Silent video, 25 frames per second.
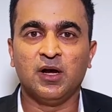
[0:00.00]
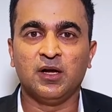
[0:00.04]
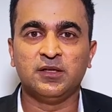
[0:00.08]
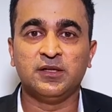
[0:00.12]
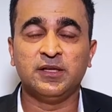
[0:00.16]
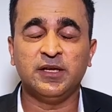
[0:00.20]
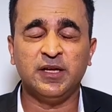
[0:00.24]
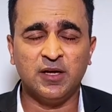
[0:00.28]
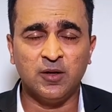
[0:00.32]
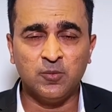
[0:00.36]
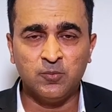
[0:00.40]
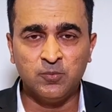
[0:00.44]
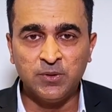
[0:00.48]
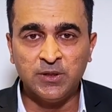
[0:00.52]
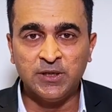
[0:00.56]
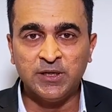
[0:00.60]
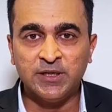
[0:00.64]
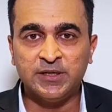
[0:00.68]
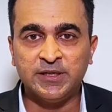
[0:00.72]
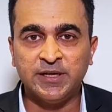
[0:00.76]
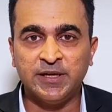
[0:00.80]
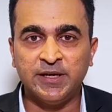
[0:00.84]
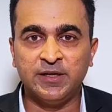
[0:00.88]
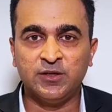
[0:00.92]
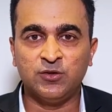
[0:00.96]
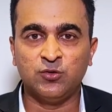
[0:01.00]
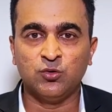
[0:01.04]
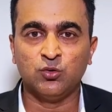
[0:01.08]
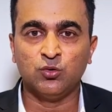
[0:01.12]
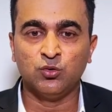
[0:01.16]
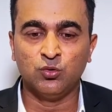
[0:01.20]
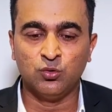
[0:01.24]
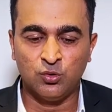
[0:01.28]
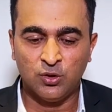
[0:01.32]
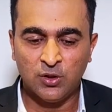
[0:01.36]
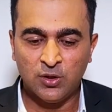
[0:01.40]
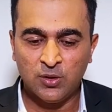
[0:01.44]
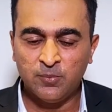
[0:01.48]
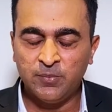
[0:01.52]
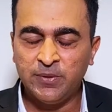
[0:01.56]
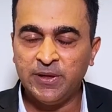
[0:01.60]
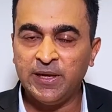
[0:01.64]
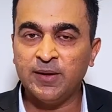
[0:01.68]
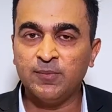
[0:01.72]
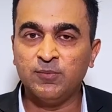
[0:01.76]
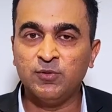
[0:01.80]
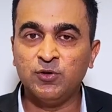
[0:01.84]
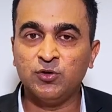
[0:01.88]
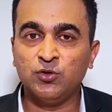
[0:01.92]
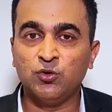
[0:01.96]
the ability to
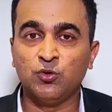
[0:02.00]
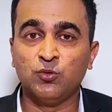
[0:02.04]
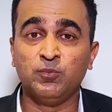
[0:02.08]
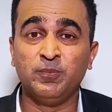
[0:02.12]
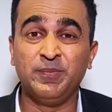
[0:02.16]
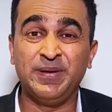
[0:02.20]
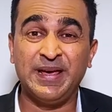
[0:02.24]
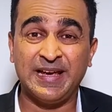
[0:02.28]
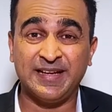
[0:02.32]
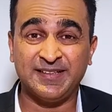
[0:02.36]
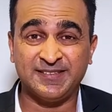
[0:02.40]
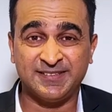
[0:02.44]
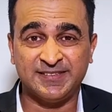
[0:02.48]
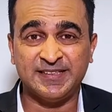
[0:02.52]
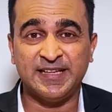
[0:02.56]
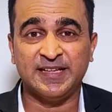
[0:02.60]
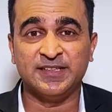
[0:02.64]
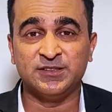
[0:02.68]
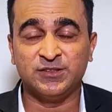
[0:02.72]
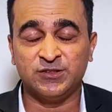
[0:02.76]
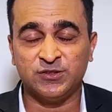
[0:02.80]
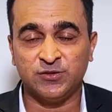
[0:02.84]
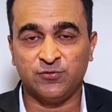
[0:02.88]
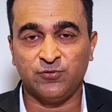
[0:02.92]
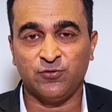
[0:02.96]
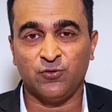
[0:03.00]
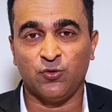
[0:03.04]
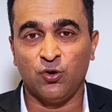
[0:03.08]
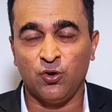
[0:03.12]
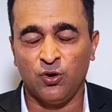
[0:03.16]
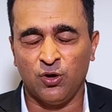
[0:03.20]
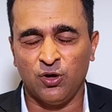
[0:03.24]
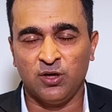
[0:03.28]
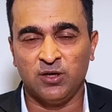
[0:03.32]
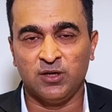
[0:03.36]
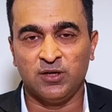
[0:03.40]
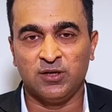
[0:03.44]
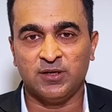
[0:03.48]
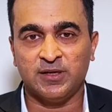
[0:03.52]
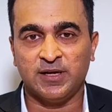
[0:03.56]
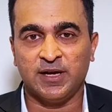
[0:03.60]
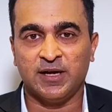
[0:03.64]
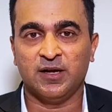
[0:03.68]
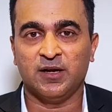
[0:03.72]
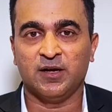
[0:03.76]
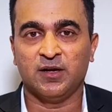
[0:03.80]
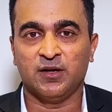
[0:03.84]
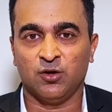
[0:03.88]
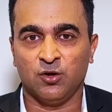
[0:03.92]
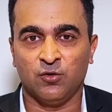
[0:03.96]
be able to make sense of all
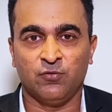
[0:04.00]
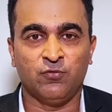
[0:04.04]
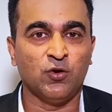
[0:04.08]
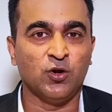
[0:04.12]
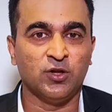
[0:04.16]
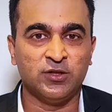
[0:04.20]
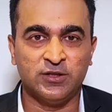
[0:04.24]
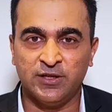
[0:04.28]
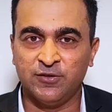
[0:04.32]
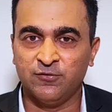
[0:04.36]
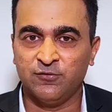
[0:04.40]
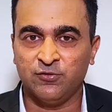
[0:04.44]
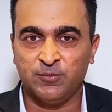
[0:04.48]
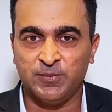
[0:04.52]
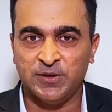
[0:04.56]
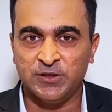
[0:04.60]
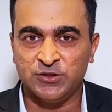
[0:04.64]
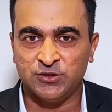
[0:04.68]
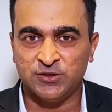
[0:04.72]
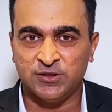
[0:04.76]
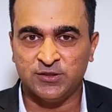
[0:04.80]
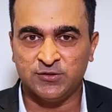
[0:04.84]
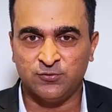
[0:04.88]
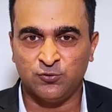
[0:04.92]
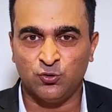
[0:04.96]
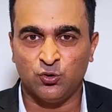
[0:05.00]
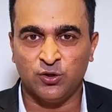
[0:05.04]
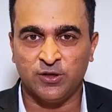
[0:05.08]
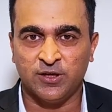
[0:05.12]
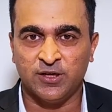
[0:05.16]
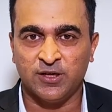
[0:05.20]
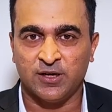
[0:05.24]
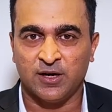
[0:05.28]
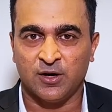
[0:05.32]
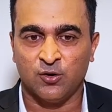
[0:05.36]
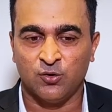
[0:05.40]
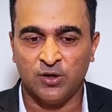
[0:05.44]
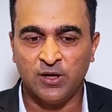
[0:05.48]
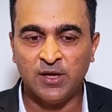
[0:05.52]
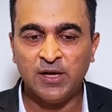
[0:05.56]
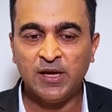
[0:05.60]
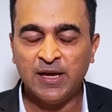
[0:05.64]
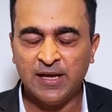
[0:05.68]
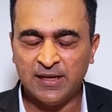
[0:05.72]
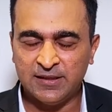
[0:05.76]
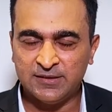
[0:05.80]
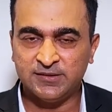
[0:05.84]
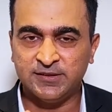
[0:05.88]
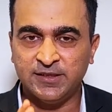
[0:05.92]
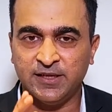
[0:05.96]
the information that's floating around
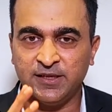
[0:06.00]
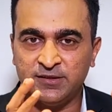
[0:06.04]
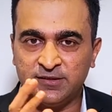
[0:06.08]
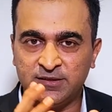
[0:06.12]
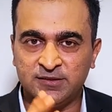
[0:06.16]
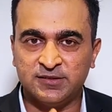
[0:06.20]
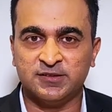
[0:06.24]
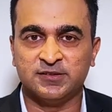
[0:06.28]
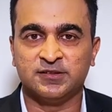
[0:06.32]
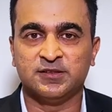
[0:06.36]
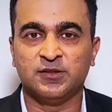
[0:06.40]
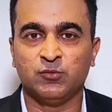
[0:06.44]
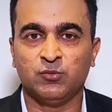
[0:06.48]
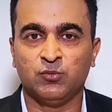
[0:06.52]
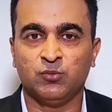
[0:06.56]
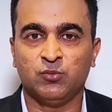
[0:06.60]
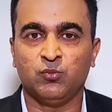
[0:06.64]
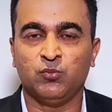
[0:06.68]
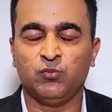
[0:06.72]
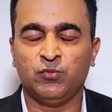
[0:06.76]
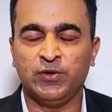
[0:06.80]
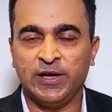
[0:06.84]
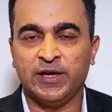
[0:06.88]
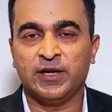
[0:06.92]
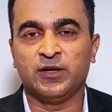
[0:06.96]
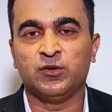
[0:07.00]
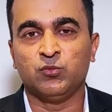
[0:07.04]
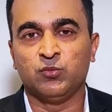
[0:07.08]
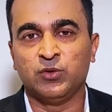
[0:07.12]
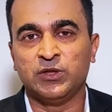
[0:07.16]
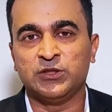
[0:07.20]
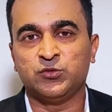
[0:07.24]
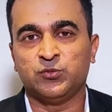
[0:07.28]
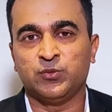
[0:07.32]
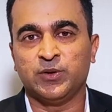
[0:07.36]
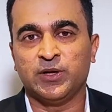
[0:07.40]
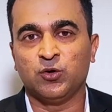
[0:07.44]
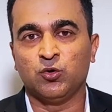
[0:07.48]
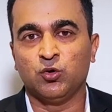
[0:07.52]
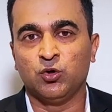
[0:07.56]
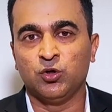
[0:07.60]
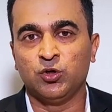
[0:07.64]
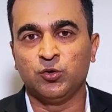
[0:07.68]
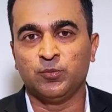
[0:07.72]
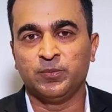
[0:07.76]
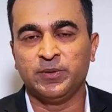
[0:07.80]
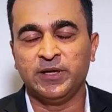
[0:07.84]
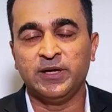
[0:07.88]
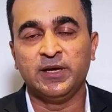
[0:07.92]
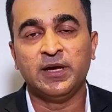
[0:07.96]
and say, this is the way in which we are
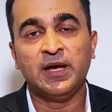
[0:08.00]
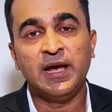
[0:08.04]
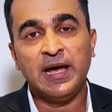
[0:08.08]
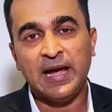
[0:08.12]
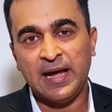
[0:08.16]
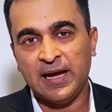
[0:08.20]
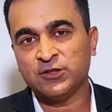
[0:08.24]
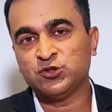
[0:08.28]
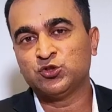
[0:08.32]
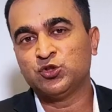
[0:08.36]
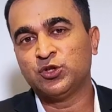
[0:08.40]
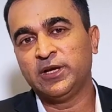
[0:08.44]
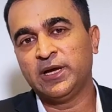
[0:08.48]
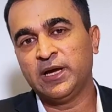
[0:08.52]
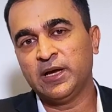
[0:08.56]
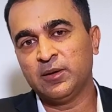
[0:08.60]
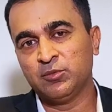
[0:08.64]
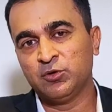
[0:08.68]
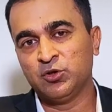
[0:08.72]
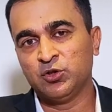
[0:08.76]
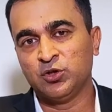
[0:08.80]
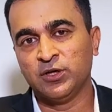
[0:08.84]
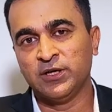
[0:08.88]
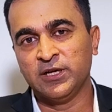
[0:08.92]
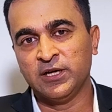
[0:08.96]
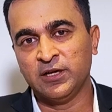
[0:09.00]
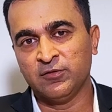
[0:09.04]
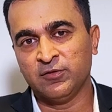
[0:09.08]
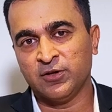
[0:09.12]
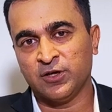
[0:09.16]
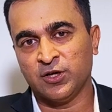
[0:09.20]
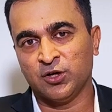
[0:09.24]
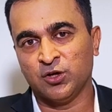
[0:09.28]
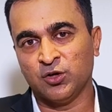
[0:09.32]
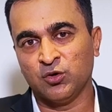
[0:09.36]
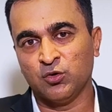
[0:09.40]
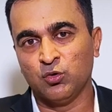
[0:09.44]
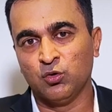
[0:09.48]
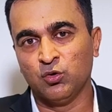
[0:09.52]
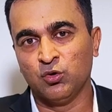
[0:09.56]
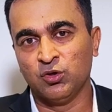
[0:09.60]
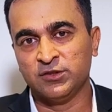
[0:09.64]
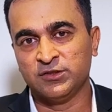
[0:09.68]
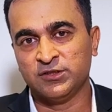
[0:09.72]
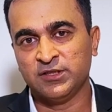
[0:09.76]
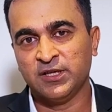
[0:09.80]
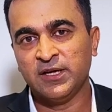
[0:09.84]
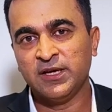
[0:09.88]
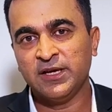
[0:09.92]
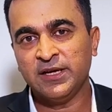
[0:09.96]
going to be actually able to deliver on our
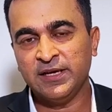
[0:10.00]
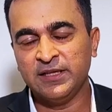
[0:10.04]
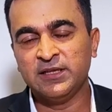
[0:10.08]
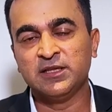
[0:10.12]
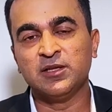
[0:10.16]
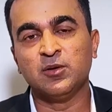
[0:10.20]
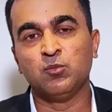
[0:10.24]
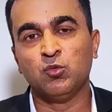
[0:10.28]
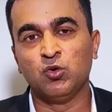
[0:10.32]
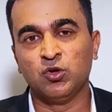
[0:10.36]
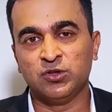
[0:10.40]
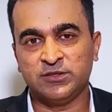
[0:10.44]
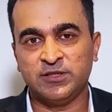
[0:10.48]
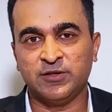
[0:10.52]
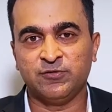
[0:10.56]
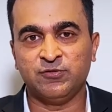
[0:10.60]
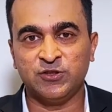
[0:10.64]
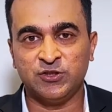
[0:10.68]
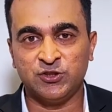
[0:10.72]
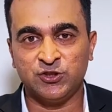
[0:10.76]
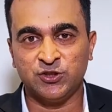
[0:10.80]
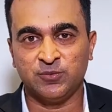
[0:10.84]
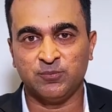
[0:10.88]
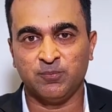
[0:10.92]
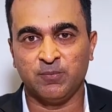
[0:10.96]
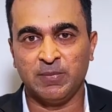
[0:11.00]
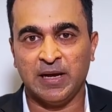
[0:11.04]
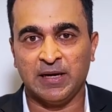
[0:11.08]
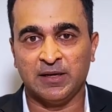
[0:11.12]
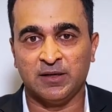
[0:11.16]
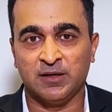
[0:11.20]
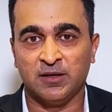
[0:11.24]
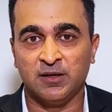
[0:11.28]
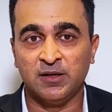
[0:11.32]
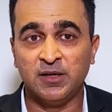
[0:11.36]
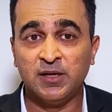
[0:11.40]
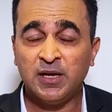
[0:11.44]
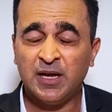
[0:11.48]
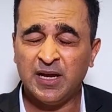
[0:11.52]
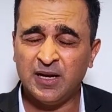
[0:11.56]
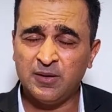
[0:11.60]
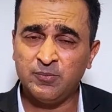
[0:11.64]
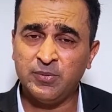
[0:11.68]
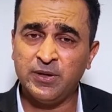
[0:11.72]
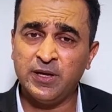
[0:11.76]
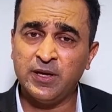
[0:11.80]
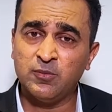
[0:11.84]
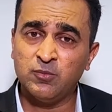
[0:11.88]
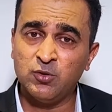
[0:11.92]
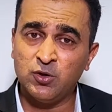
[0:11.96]
goals in the most most efficient manner,
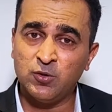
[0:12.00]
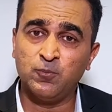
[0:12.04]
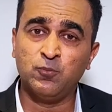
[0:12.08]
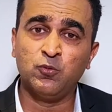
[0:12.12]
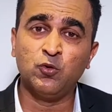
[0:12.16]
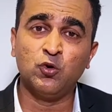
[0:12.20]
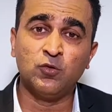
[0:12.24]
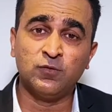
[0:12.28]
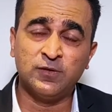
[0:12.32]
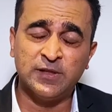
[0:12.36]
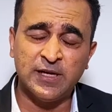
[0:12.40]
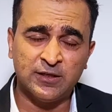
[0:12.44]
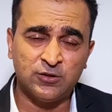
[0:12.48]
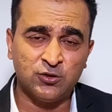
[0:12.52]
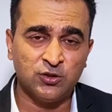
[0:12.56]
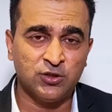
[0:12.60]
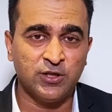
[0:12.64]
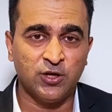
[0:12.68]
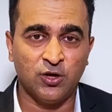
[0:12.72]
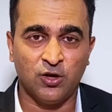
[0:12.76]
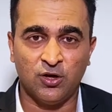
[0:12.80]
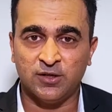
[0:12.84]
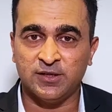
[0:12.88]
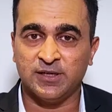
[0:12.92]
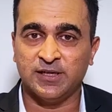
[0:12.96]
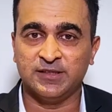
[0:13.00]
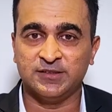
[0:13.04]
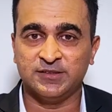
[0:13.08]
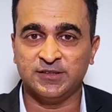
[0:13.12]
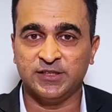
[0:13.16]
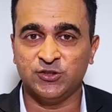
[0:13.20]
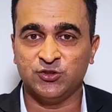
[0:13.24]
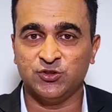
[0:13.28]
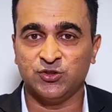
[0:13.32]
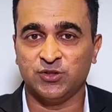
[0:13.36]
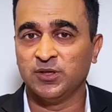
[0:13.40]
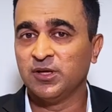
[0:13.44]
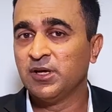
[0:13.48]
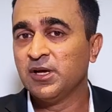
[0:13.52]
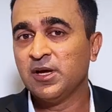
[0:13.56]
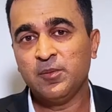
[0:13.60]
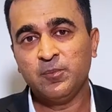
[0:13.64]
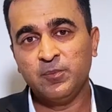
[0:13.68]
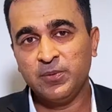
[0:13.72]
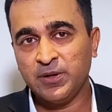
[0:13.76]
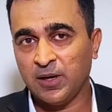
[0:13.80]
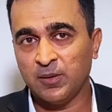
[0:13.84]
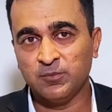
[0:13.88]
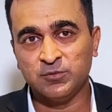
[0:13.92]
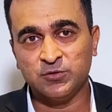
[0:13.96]
and be able to prove that to the organization
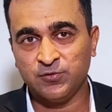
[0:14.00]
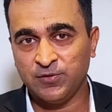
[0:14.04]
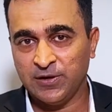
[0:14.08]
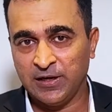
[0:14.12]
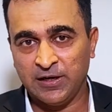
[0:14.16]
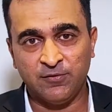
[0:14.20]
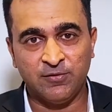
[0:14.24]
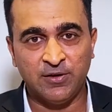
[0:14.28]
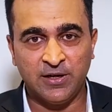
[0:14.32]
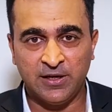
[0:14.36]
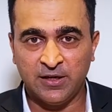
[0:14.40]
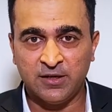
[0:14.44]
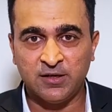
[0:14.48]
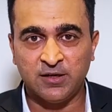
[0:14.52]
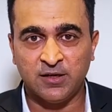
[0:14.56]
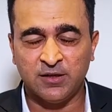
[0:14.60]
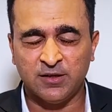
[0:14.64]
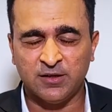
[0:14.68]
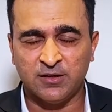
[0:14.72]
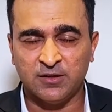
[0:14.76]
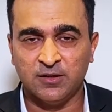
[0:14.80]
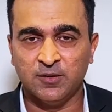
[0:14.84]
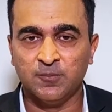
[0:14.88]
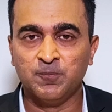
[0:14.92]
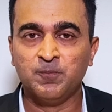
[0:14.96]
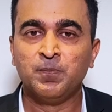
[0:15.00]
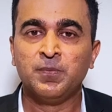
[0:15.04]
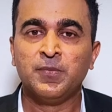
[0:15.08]
becomes very, very critical.